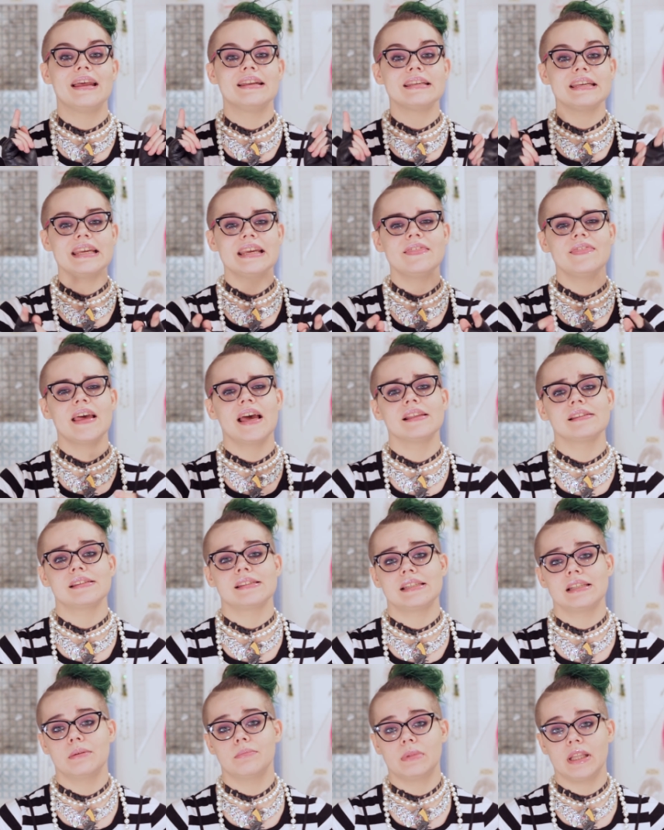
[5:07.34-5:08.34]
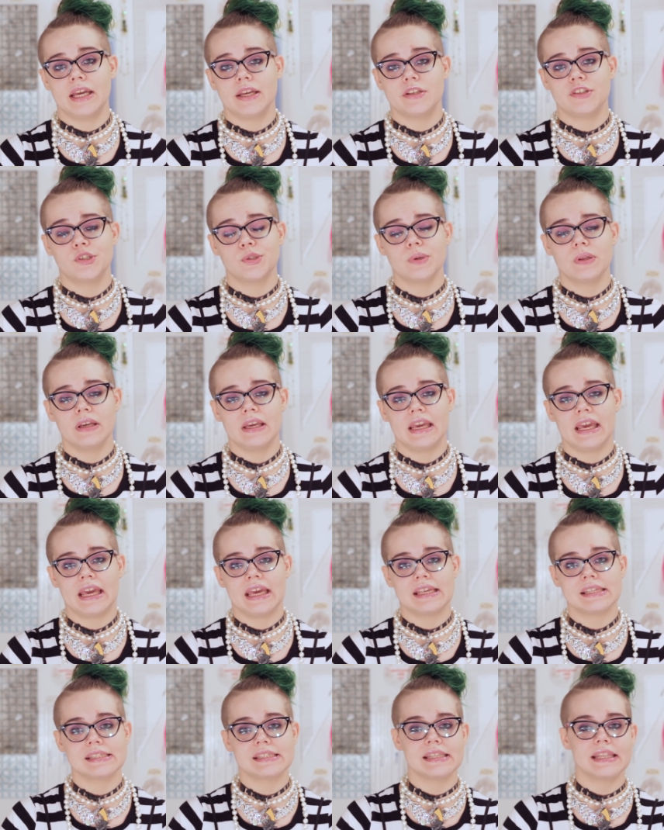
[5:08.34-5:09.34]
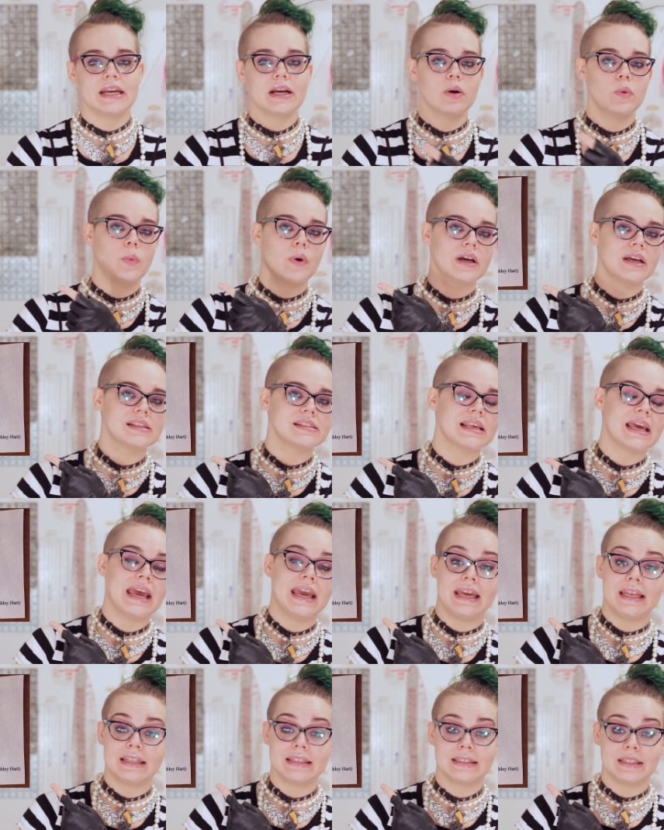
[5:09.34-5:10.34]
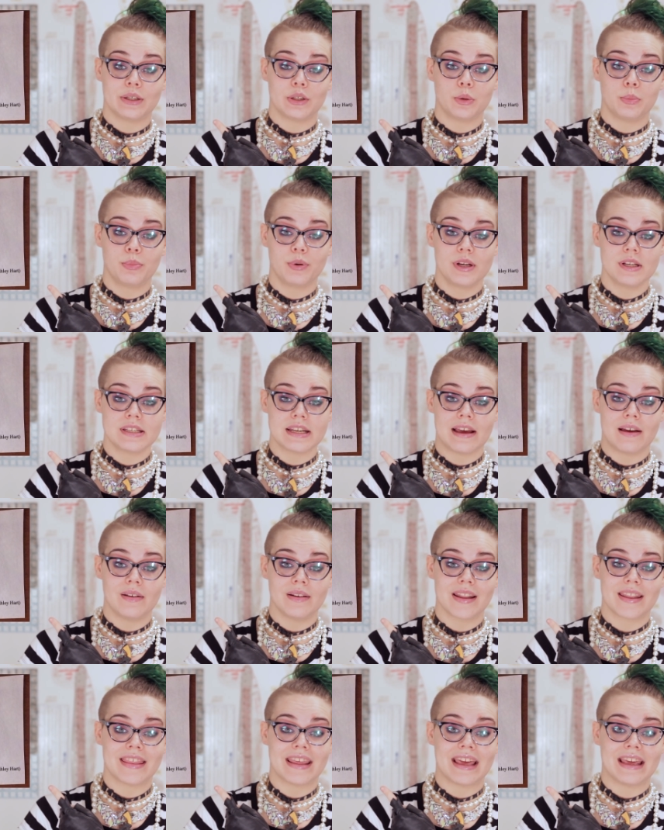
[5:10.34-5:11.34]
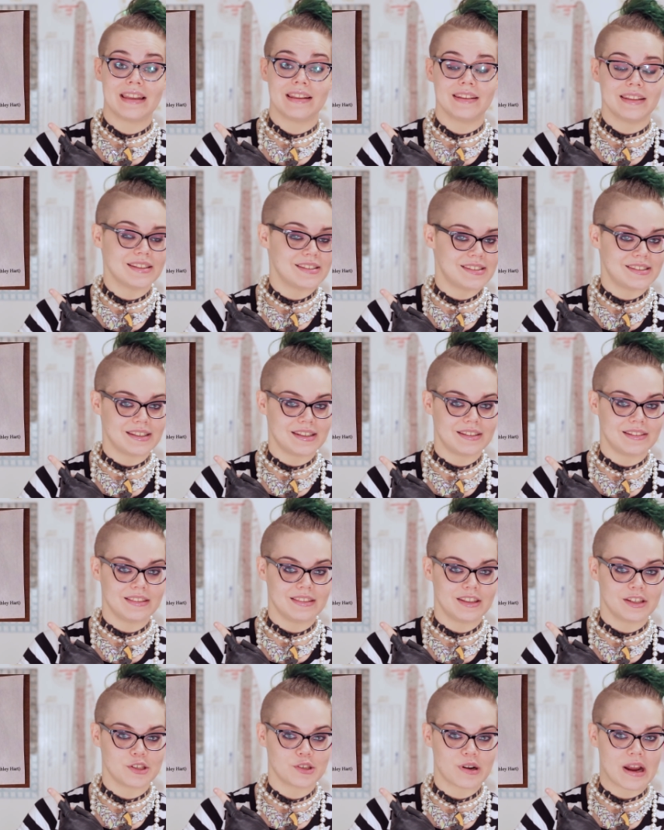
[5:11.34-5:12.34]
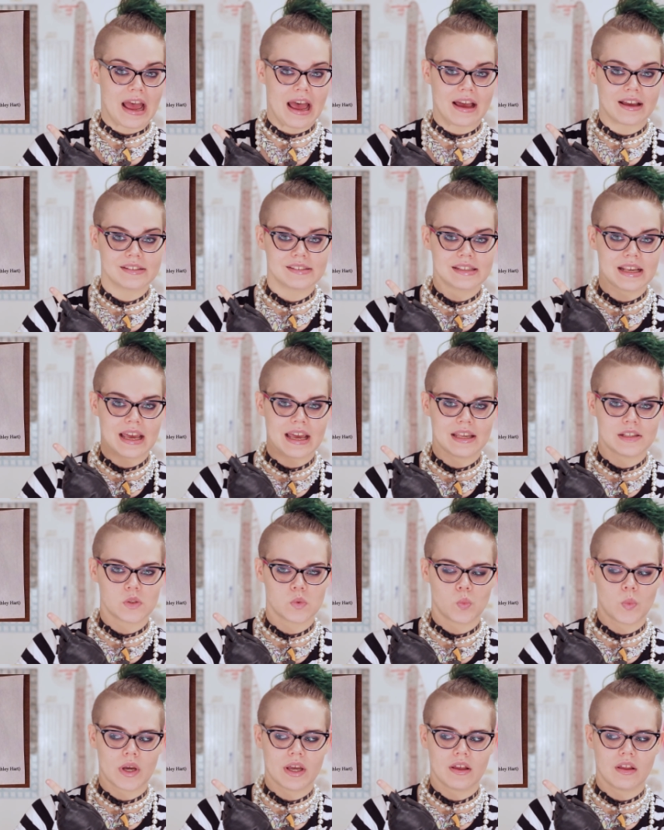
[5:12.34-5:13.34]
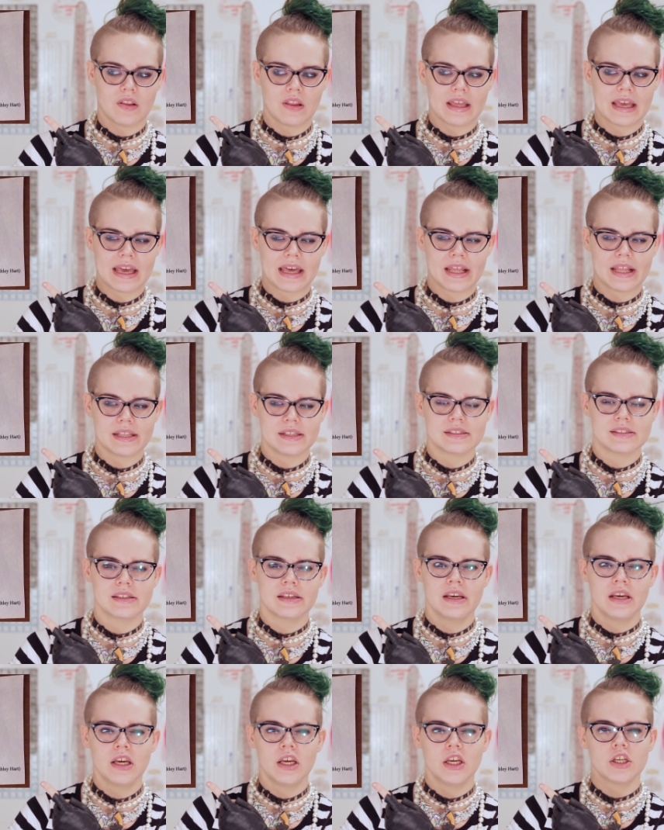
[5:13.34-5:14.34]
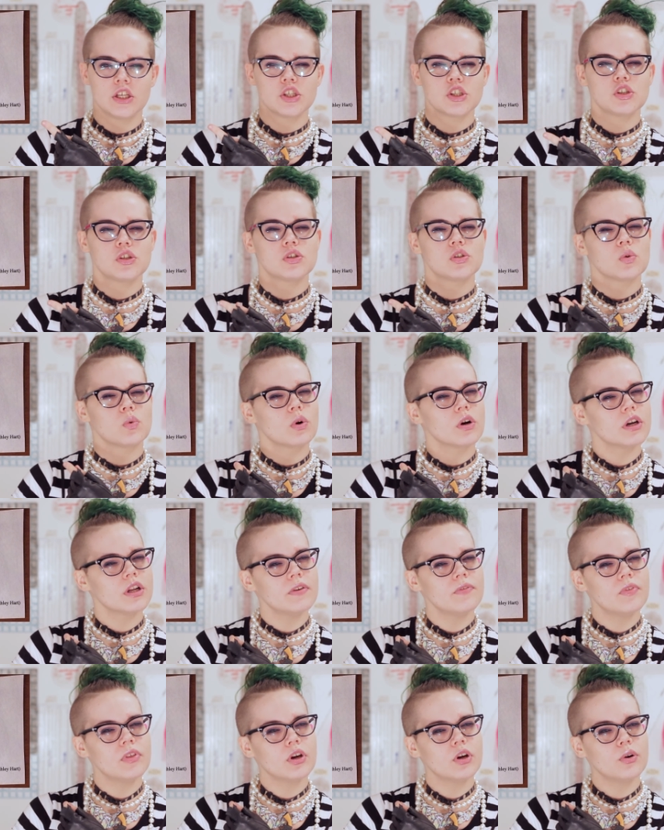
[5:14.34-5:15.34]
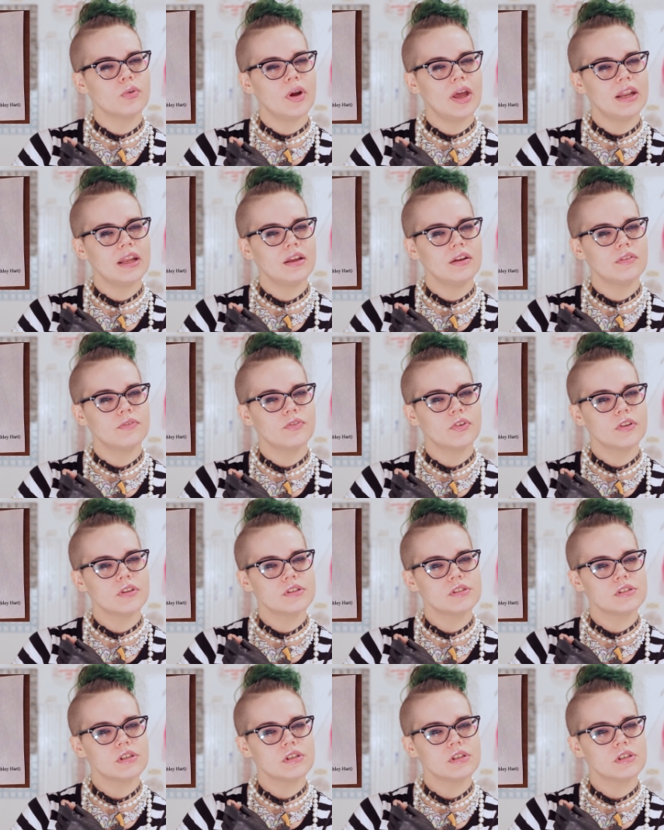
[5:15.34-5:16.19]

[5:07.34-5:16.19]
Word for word: And in that Slimline Jewel case, there was a little printout that listed the tracks as well as sort of the credit for the